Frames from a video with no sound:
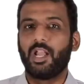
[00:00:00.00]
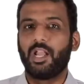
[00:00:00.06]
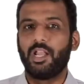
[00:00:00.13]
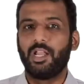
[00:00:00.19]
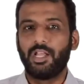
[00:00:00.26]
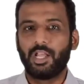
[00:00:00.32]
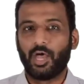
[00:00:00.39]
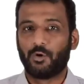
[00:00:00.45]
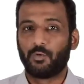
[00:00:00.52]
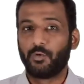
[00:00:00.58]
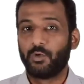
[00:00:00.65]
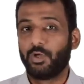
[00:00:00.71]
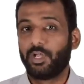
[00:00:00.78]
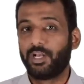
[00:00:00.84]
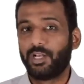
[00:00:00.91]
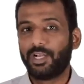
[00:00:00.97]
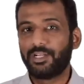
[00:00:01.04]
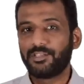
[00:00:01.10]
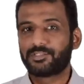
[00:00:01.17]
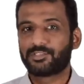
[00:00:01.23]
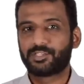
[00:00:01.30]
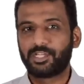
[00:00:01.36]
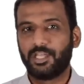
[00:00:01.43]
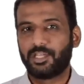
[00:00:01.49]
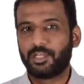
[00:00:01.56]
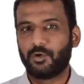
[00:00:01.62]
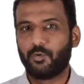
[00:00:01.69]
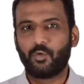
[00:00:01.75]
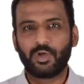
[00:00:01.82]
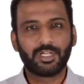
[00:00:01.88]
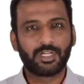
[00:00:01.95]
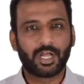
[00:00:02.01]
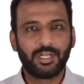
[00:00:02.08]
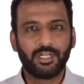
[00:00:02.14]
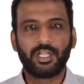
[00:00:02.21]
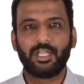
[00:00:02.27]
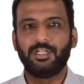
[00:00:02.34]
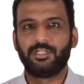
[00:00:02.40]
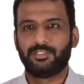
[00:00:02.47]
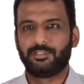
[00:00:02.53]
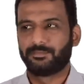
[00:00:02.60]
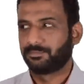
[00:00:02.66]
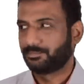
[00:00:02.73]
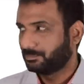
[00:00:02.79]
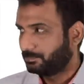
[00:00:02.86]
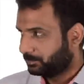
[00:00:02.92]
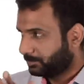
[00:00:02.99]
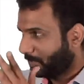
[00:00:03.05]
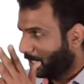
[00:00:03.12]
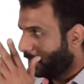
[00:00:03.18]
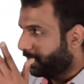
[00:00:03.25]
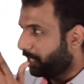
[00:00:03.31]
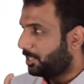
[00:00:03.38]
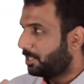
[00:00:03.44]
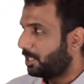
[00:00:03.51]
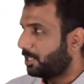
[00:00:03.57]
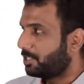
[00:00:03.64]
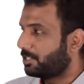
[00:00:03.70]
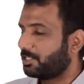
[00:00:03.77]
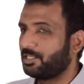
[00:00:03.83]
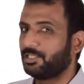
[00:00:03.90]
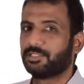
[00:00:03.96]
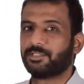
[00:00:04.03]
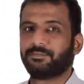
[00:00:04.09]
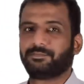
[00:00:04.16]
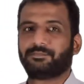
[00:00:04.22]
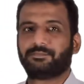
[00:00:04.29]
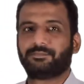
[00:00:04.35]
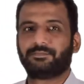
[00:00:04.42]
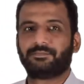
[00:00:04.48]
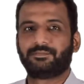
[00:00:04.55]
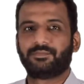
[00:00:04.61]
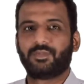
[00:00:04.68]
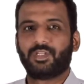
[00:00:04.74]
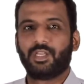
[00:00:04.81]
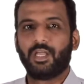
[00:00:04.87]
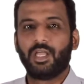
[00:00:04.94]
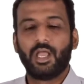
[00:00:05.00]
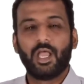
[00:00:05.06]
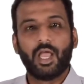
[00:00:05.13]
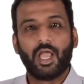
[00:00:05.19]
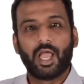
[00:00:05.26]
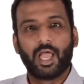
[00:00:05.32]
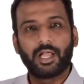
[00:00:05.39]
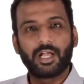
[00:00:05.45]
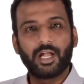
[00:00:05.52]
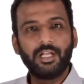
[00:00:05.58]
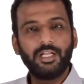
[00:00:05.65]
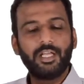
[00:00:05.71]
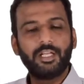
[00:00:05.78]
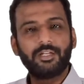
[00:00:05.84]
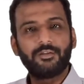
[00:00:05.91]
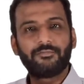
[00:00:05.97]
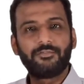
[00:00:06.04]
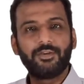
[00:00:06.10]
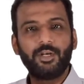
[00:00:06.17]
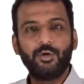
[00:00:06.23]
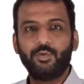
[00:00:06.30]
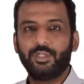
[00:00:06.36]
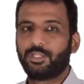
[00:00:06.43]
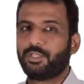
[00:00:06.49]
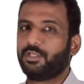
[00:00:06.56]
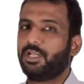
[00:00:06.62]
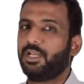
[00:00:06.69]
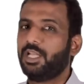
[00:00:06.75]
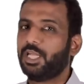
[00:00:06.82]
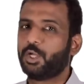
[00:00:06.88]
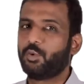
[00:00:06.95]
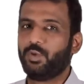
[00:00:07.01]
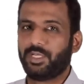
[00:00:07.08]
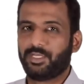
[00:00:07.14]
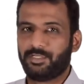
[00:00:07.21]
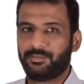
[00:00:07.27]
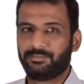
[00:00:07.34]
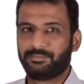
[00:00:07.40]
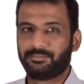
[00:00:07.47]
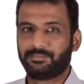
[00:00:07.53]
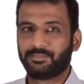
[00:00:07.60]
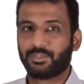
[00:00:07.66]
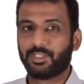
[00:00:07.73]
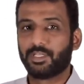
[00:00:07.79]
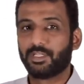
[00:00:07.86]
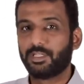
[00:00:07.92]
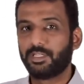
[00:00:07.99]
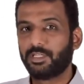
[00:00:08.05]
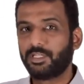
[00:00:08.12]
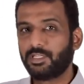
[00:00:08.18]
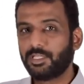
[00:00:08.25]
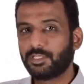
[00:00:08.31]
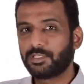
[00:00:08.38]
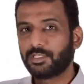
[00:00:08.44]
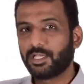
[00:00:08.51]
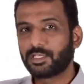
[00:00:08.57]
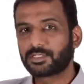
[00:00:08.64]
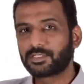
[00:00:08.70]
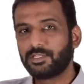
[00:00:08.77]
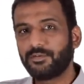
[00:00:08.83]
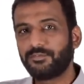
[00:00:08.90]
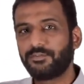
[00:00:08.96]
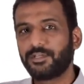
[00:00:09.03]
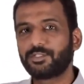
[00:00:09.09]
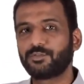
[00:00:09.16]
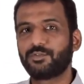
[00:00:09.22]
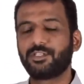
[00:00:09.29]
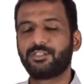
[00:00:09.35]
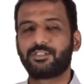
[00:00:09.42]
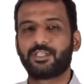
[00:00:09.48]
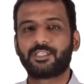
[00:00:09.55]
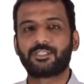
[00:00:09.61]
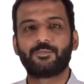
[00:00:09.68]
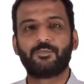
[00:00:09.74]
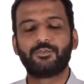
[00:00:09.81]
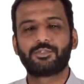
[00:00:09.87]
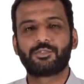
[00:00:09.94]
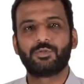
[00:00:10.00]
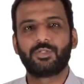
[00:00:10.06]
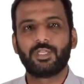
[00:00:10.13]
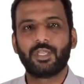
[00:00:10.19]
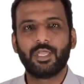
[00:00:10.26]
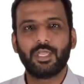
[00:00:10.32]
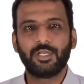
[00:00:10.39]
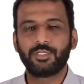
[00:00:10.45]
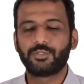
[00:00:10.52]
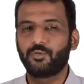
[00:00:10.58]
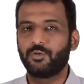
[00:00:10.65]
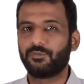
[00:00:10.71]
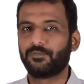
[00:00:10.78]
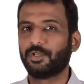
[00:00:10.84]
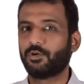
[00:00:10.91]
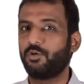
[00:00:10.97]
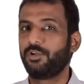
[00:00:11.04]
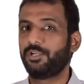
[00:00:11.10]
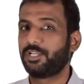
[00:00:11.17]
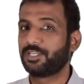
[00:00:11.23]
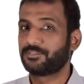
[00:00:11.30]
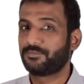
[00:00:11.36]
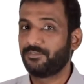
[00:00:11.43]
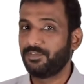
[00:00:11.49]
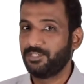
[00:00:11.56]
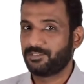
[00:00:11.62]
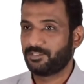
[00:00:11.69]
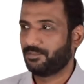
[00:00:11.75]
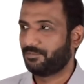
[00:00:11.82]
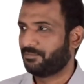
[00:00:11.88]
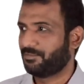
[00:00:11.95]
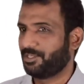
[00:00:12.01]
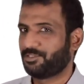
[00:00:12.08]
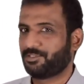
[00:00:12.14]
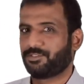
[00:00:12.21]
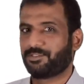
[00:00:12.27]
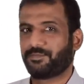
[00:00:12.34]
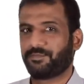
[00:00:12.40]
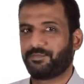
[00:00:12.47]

Now, let us take one container, a container here. A container filled with liquid. The surface which is exposed to the air is what we call it as free surface.